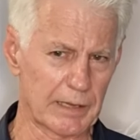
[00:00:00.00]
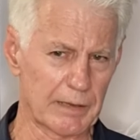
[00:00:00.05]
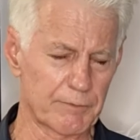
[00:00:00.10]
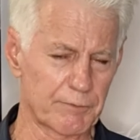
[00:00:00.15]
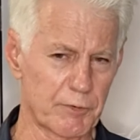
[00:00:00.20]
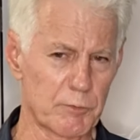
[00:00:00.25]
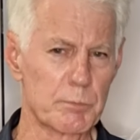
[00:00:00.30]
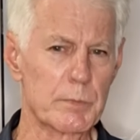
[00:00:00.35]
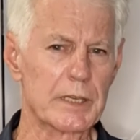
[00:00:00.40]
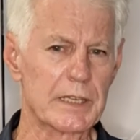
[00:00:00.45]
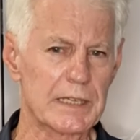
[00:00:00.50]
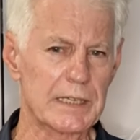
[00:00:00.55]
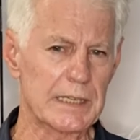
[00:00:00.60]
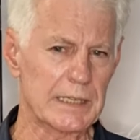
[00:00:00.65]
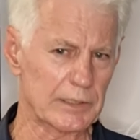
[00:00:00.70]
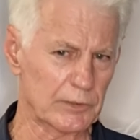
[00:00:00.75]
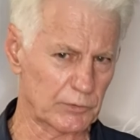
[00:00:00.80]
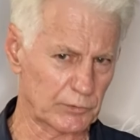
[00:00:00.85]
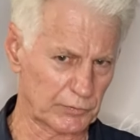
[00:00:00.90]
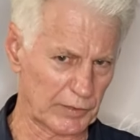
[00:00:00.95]
for
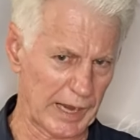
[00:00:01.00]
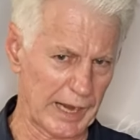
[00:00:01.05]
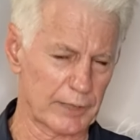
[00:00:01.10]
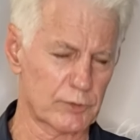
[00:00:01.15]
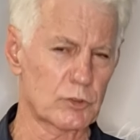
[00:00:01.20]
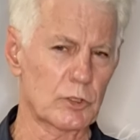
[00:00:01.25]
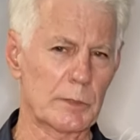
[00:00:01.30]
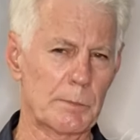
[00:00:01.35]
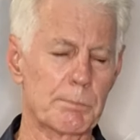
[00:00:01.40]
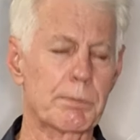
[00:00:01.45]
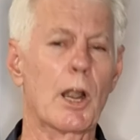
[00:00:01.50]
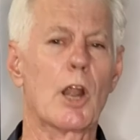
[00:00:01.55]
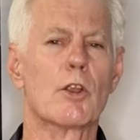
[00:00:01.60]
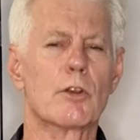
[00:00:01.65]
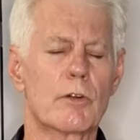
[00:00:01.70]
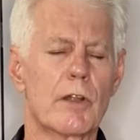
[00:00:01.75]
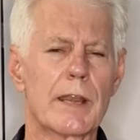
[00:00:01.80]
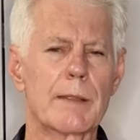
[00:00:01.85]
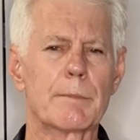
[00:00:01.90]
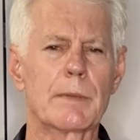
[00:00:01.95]
me, it's actually
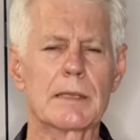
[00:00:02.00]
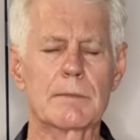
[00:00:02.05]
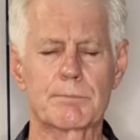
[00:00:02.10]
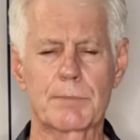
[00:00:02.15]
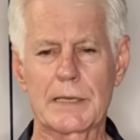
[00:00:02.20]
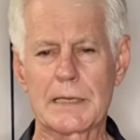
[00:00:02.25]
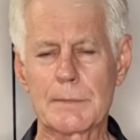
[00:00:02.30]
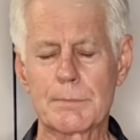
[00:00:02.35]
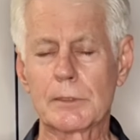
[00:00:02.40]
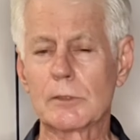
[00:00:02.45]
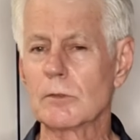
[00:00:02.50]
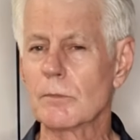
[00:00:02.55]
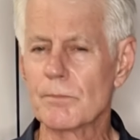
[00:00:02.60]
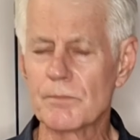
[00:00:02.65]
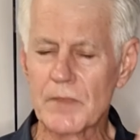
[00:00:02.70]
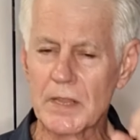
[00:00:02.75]
programming people,